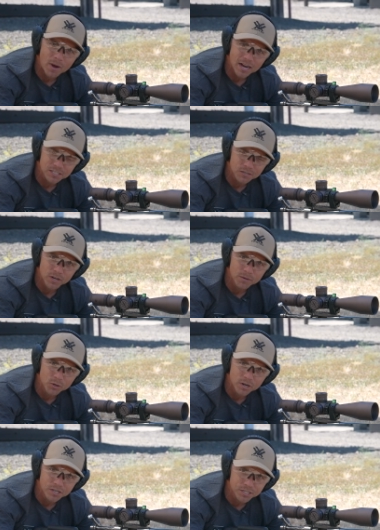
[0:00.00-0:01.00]
box of
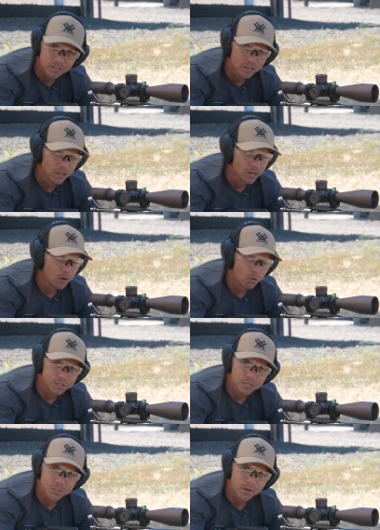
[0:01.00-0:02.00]
ammunition or
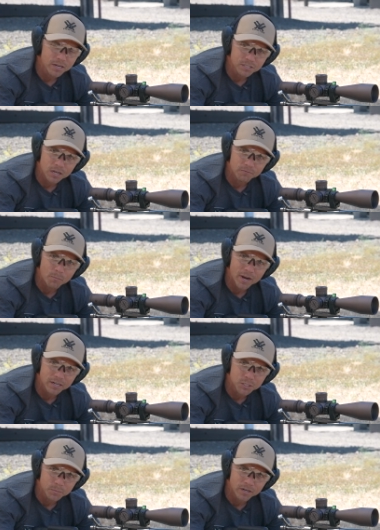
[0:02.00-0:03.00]
just based off of my
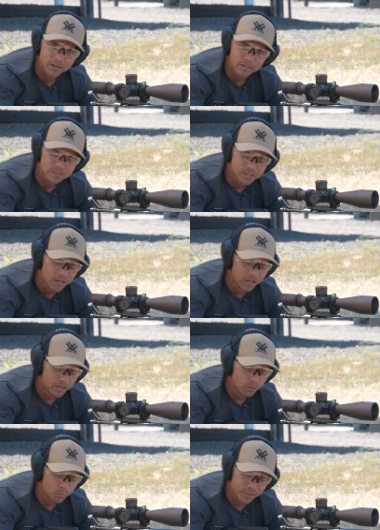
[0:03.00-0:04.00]
experience
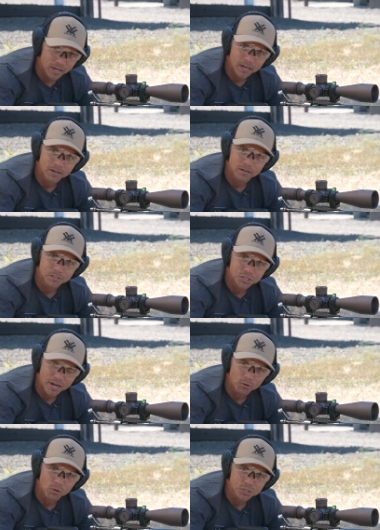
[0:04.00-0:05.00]
with a
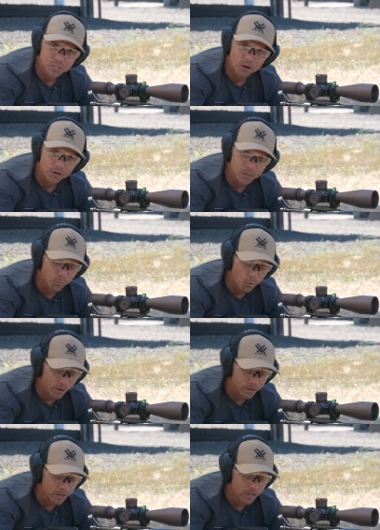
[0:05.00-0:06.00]
general starting
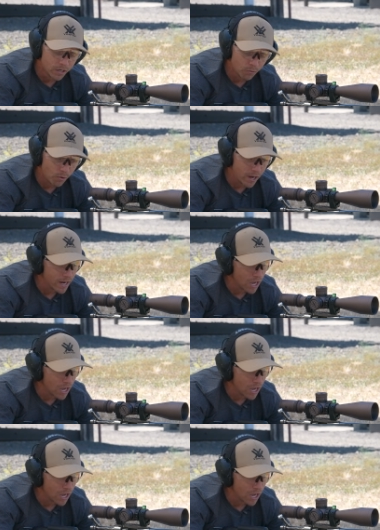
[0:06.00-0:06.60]
point. Right